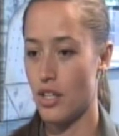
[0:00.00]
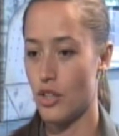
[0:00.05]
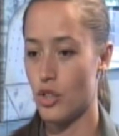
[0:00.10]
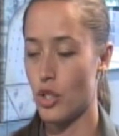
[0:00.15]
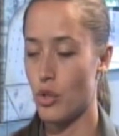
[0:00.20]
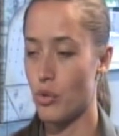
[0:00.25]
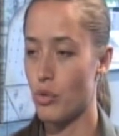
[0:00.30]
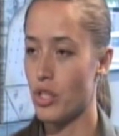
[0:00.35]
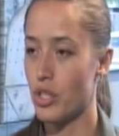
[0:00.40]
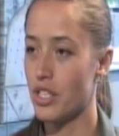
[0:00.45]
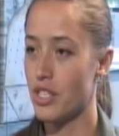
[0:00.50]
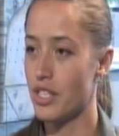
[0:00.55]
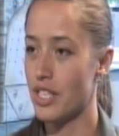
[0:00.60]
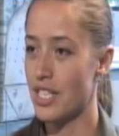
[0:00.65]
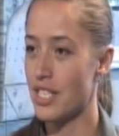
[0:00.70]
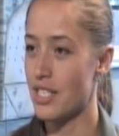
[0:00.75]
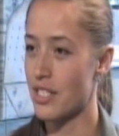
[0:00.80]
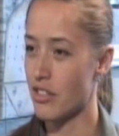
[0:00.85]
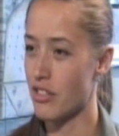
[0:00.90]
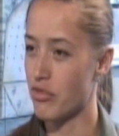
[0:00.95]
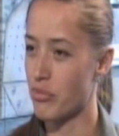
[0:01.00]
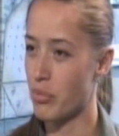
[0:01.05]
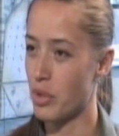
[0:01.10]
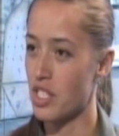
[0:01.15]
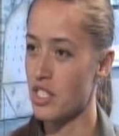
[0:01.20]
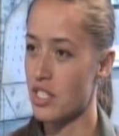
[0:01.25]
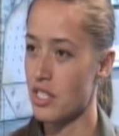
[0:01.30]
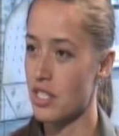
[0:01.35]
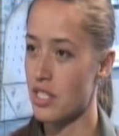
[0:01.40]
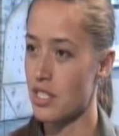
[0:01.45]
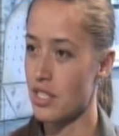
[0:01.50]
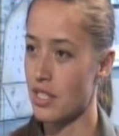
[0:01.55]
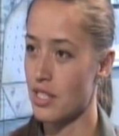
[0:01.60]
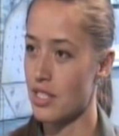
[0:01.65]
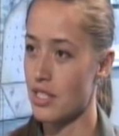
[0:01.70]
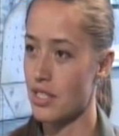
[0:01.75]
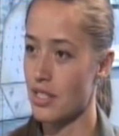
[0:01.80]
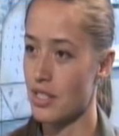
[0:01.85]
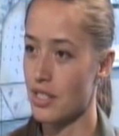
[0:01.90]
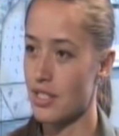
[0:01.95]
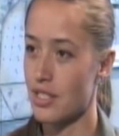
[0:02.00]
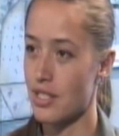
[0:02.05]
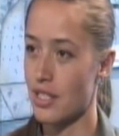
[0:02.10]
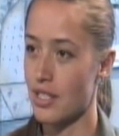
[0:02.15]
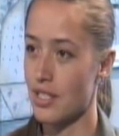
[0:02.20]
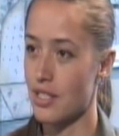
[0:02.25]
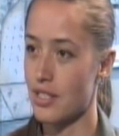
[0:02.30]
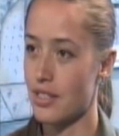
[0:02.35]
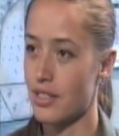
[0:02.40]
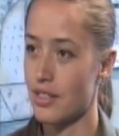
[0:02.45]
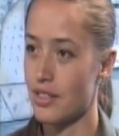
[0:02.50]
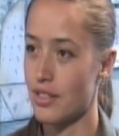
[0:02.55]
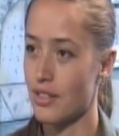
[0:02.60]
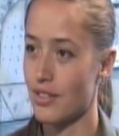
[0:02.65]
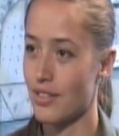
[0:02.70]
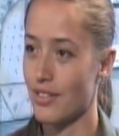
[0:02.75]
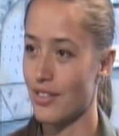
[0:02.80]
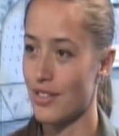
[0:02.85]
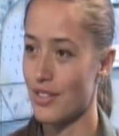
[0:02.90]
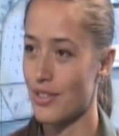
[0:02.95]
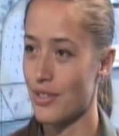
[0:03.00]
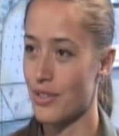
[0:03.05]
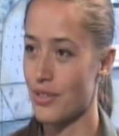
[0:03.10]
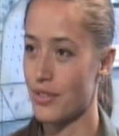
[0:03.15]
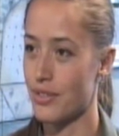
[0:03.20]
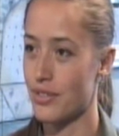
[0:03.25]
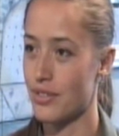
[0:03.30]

the release of preciousness in a sense also